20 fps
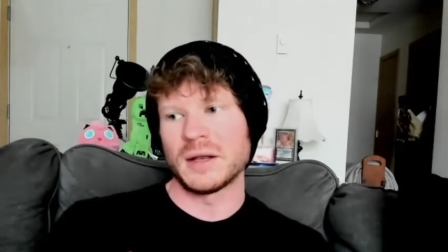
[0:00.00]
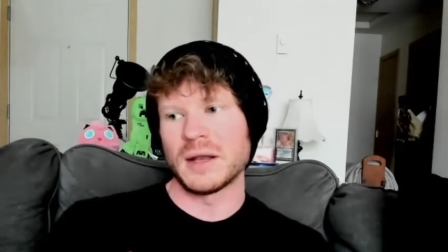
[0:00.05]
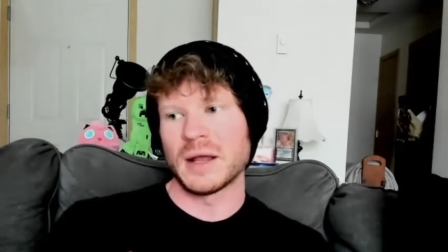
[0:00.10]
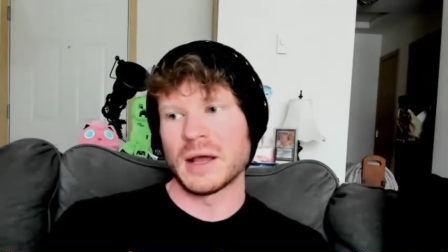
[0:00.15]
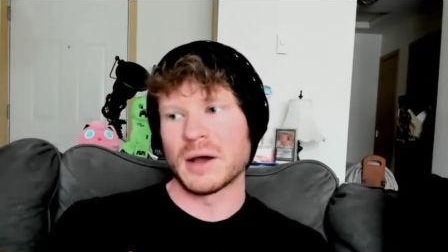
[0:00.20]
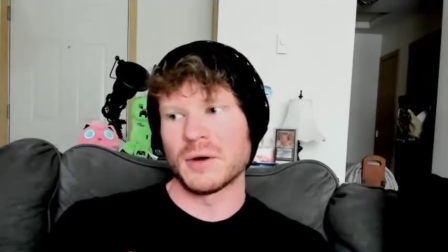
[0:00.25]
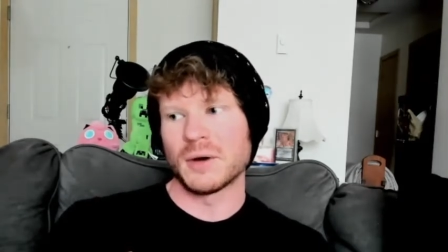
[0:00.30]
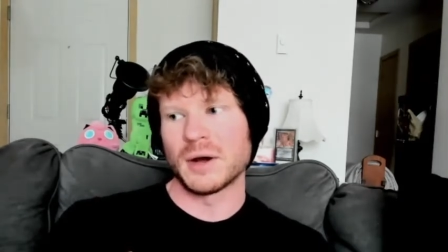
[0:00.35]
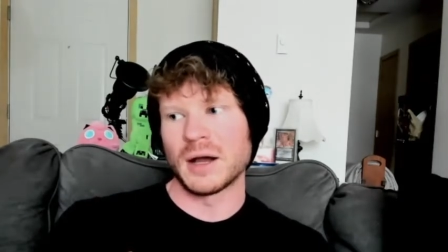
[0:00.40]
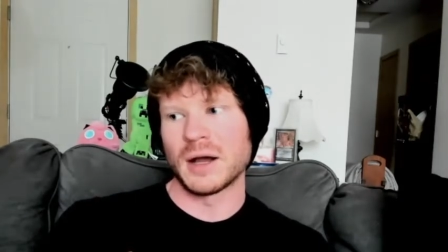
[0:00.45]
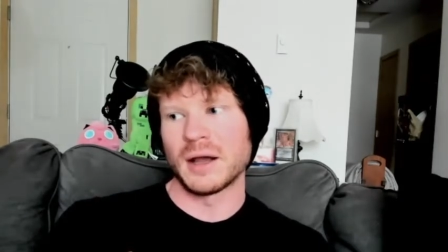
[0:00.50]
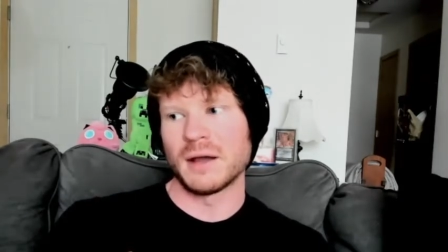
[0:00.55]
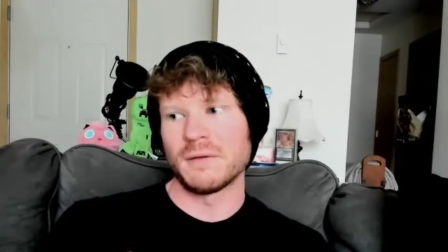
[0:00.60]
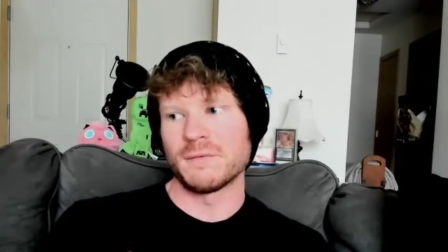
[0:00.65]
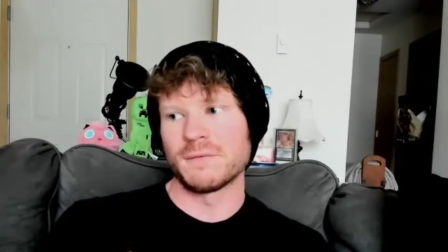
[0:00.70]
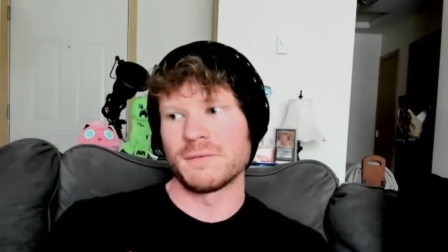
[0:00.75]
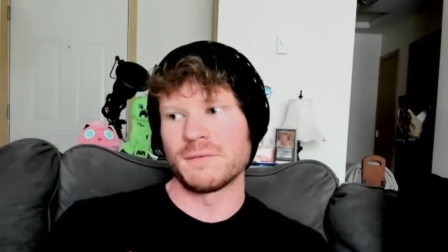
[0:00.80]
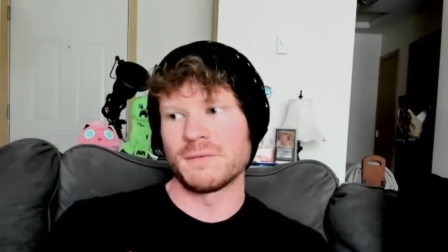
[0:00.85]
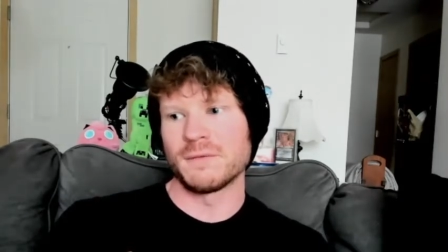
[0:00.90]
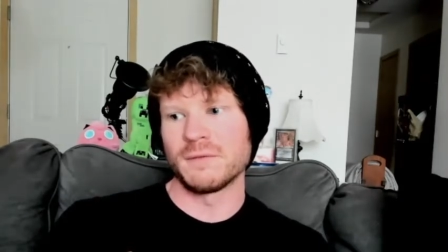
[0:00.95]
Now, I'm
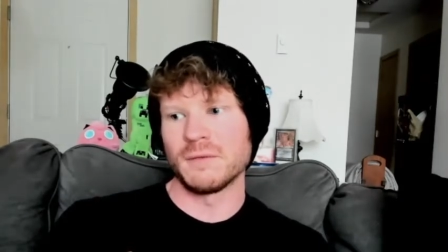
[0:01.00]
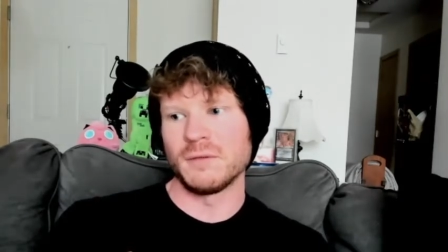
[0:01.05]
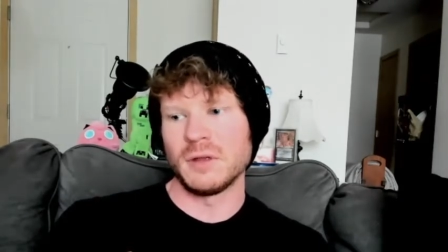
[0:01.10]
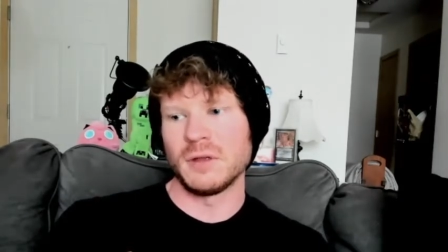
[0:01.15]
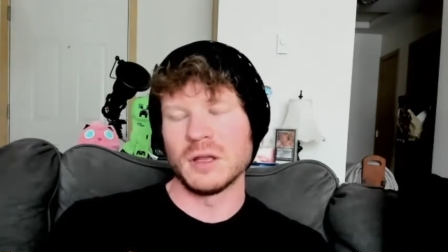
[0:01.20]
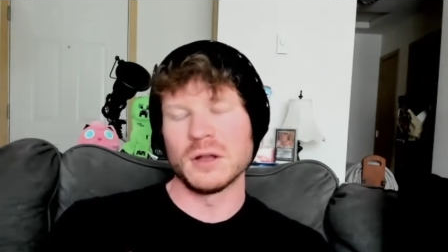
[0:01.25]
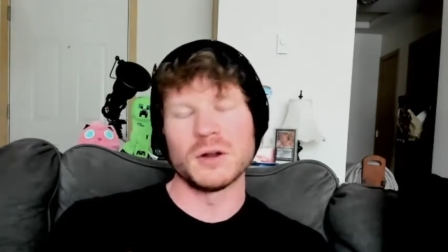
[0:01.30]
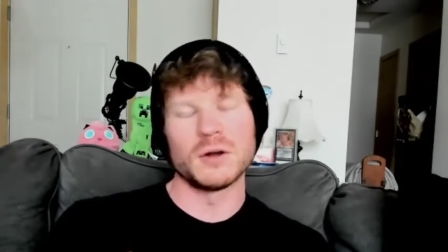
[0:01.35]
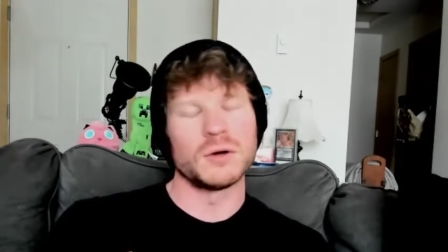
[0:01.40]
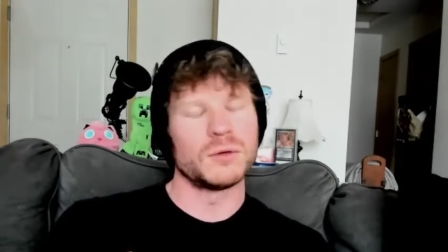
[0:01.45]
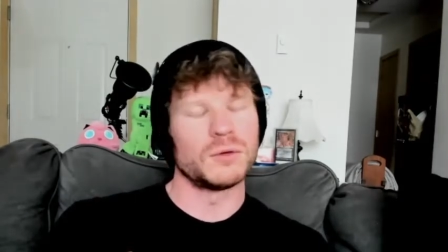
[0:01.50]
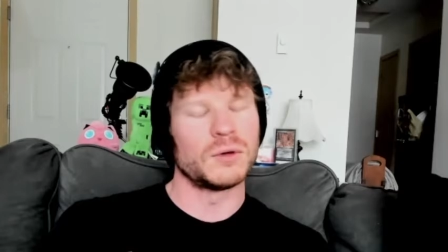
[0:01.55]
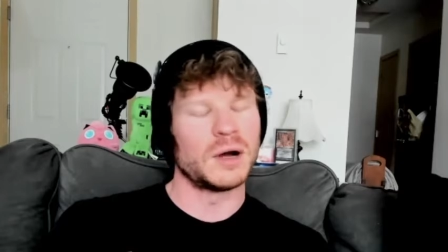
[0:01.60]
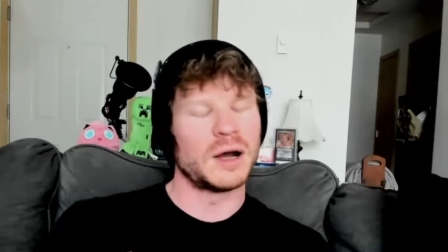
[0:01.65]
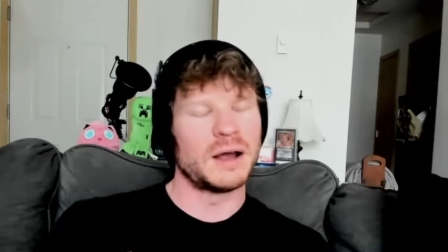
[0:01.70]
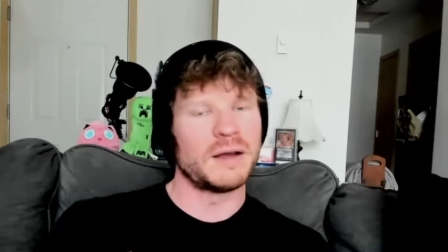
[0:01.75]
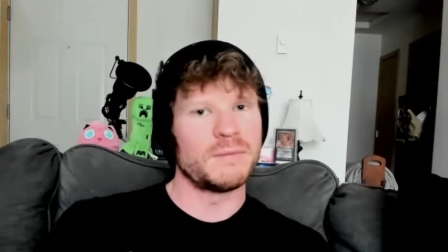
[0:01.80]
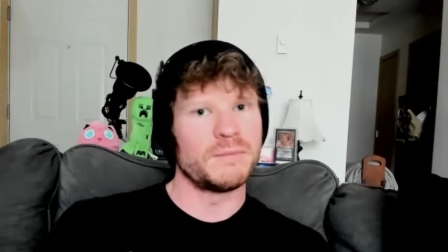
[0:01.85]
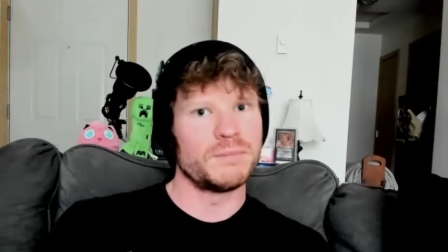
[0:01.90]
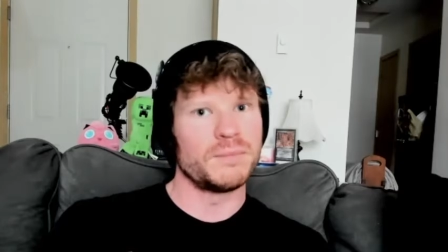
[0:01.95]

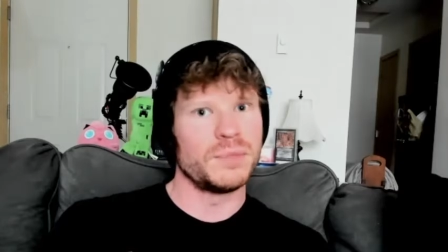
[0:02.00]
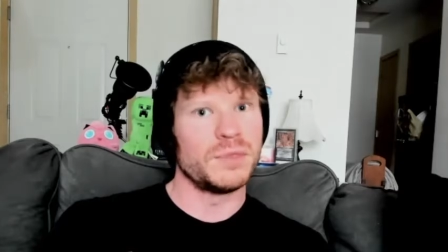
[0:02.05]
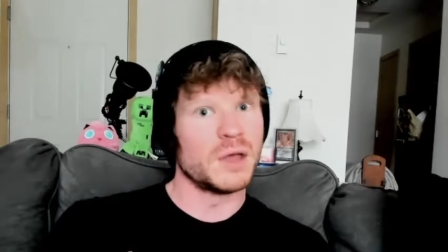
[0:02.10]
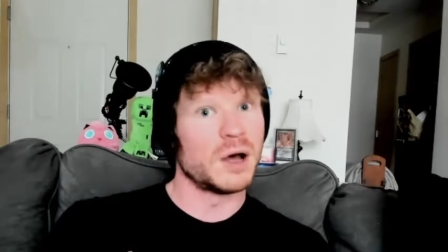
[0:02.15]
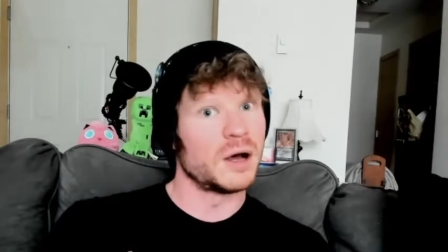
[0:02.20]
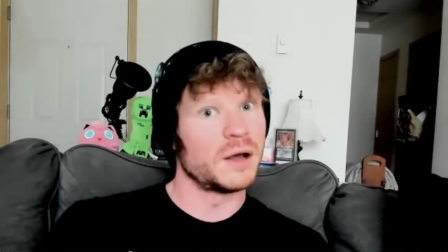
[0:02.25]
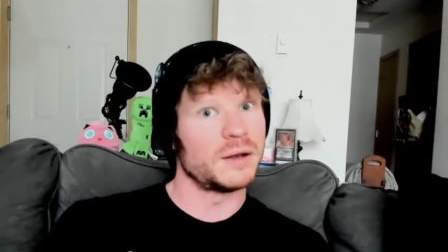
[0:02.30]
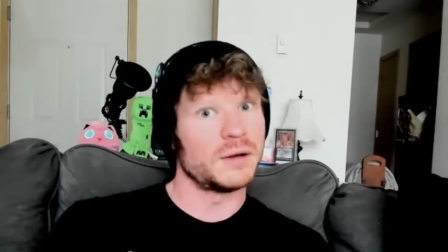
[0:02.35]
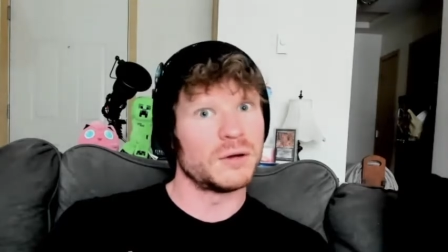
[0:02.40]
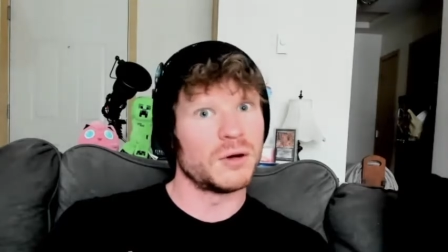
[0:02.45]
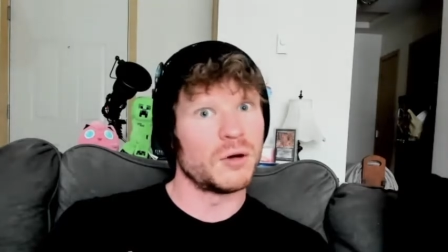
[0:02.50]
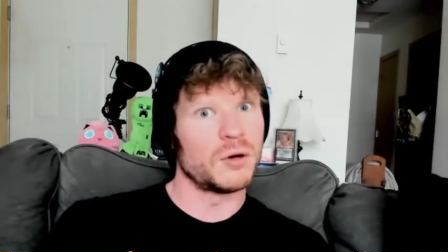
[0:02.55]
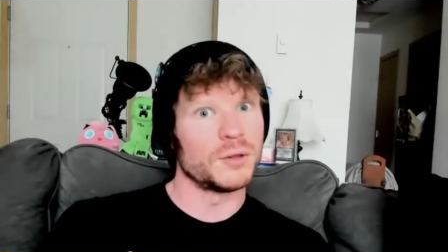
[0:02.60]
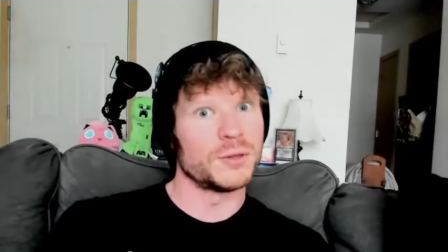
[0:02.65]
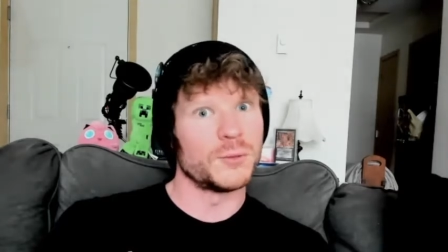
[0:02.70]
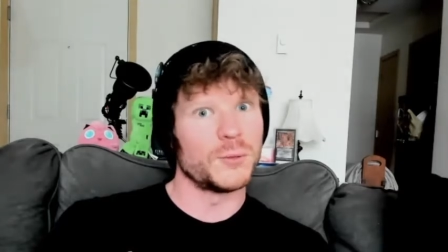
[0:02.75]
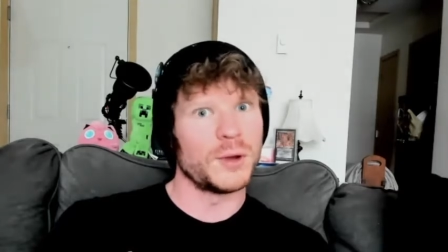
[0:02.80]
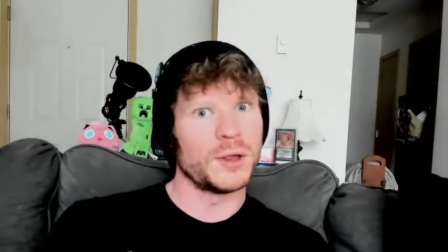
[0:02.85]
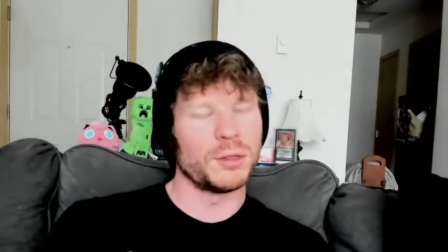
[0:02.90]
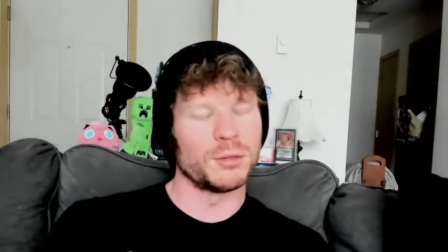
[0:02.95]
not all
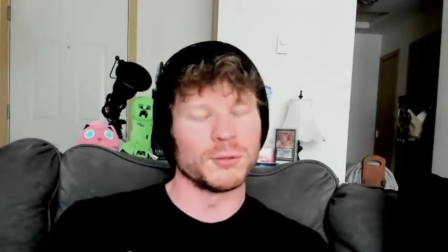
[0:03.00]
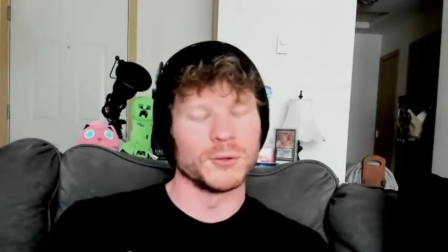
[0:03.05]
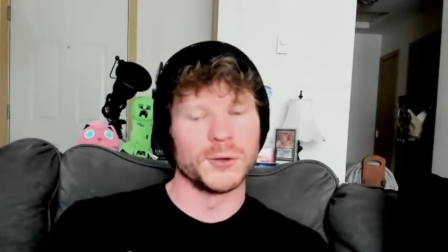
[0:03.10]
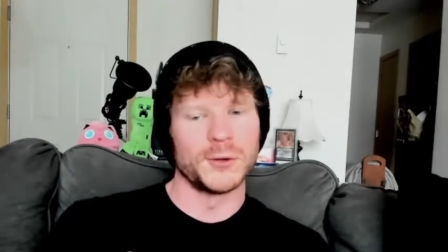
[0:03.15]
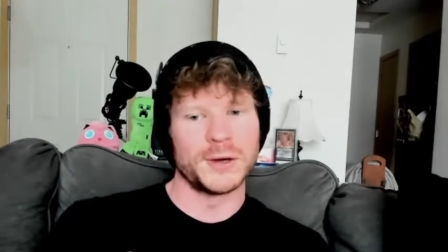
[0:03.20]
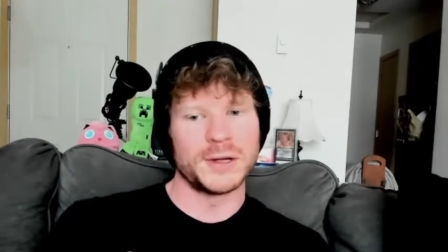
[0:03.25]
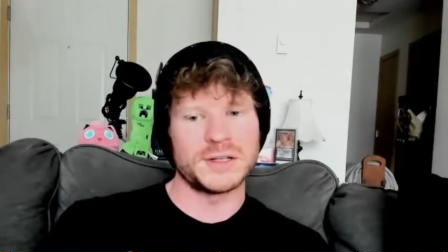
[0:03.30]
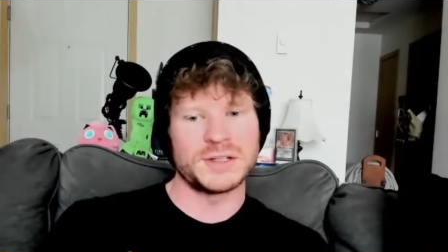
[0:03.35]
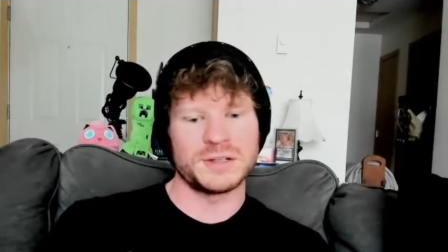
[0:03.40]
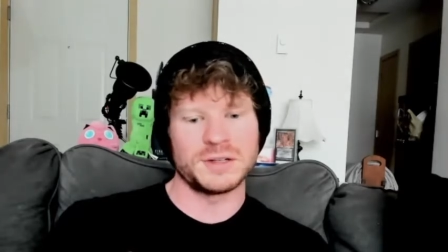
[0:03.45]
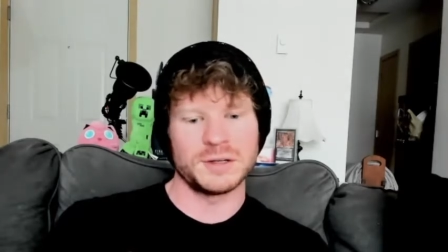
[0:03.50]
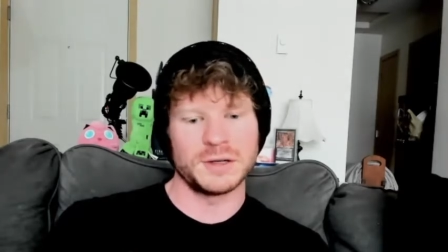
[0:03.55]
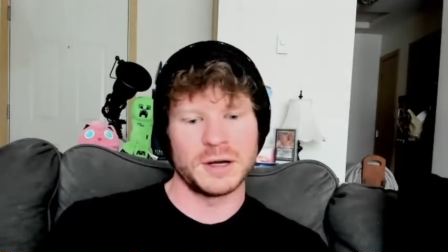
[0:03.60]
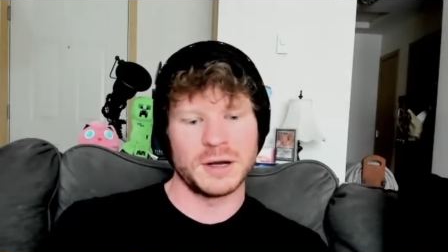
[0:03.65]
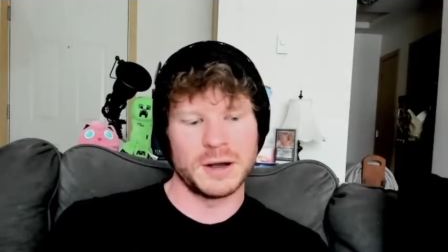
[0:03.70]
the way through it.